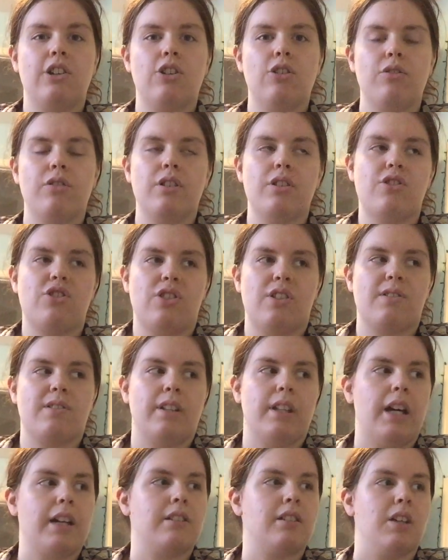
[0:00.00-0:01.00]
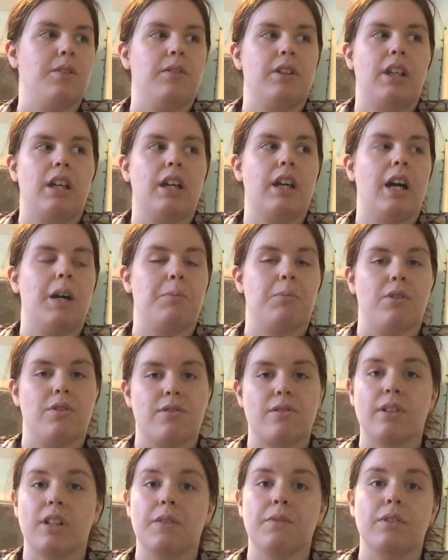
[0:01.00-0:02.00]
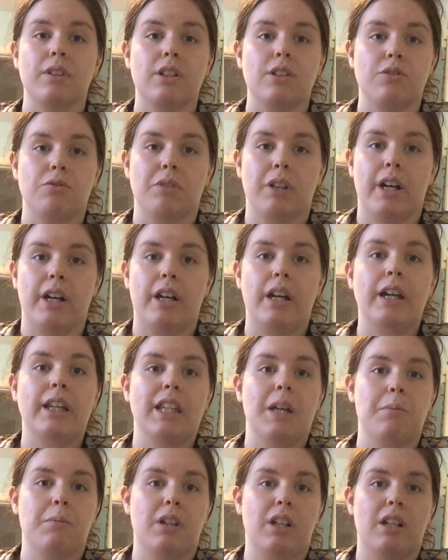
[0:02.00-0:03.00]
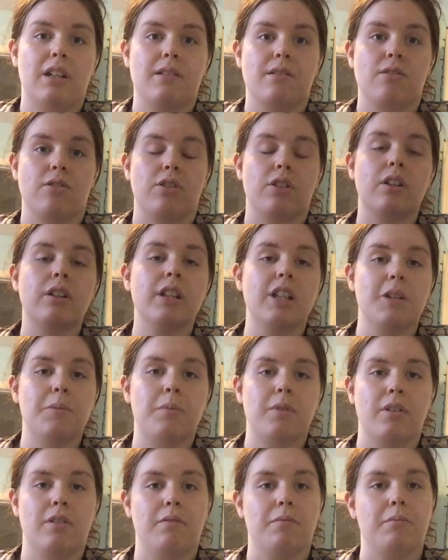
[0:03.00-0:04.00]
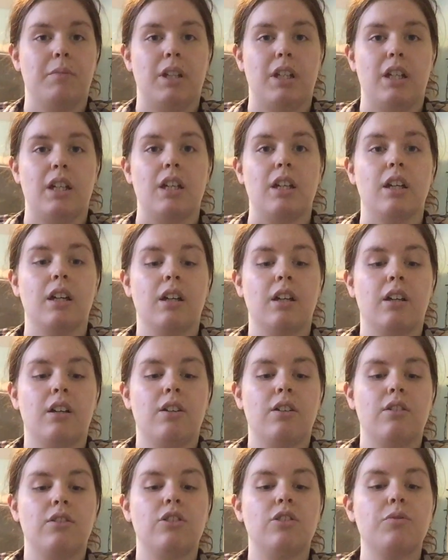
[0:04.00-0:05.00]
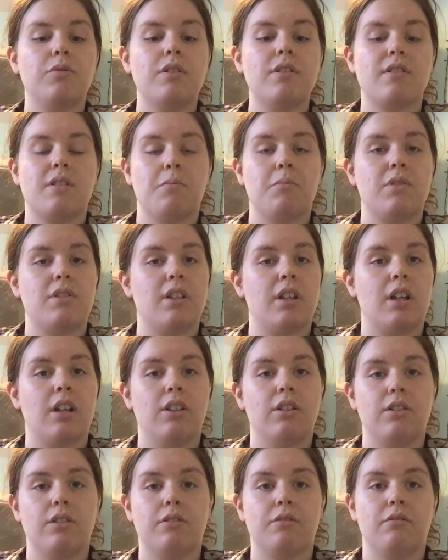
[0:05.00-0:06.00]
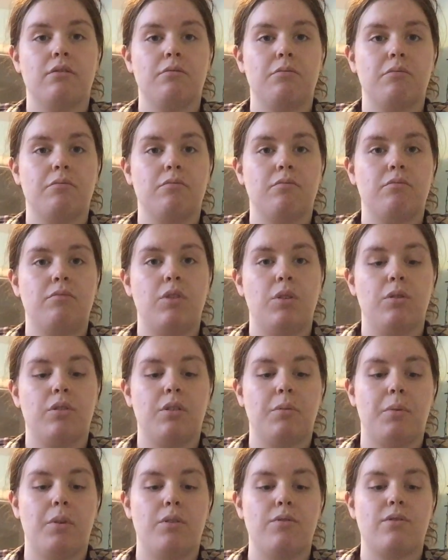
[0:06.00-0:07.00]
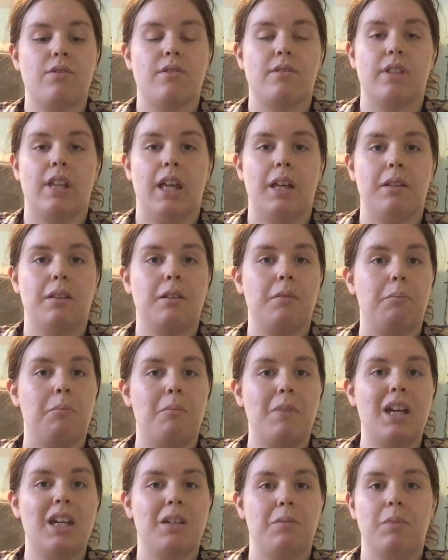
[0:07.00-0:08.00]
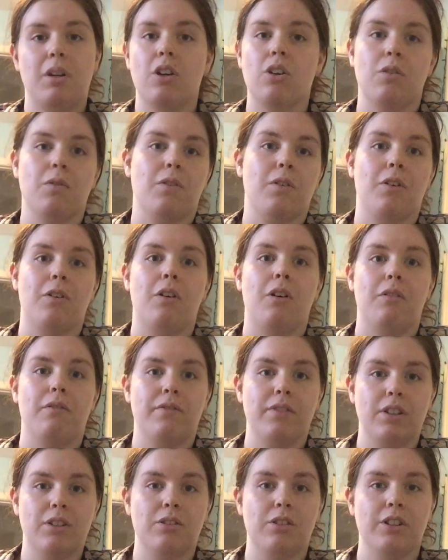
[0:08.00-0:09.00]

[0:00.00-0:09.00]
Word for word: yoga is just an activity I personally really do like, and I'm going to insert a clip of me doing some particular yoga poses that make me overall feel